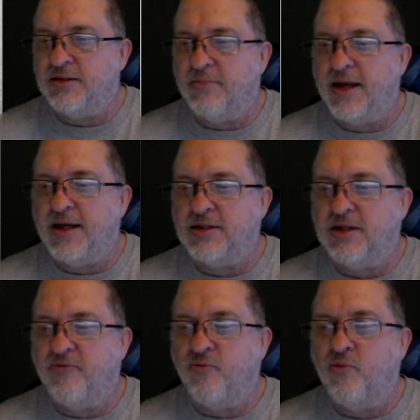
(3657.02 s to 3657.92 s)
and making
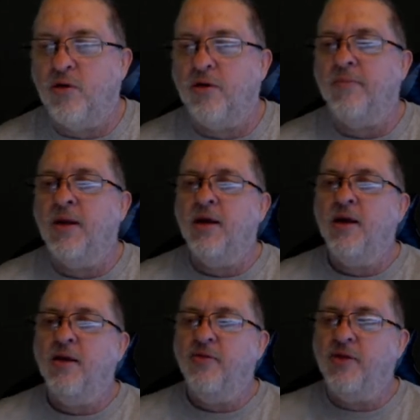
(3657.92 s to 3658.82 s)
stuff work.
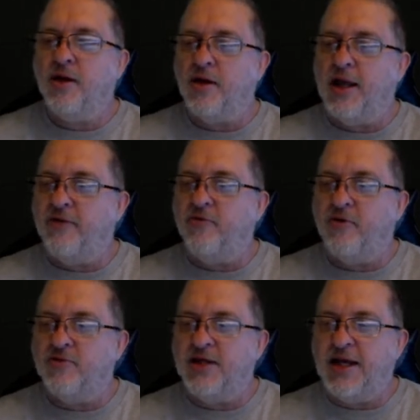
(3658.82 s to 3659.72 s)
The level
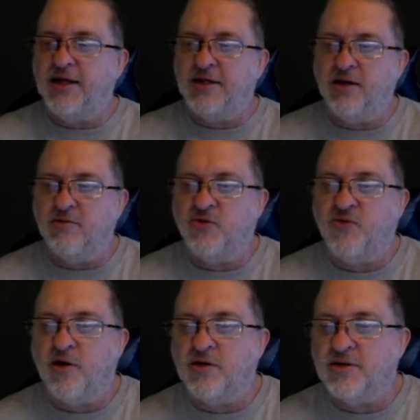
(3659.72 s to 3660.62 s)
of detail as
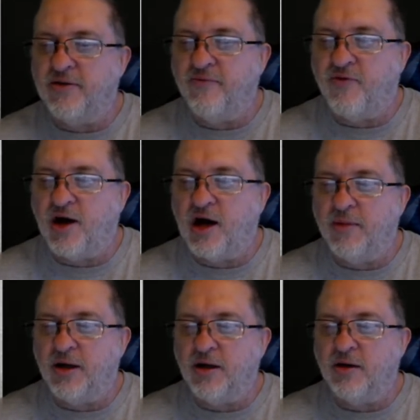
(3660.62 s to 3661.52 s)
far as the
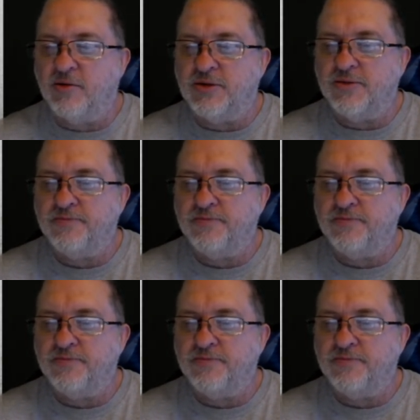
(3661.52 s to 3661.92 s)
environment goes.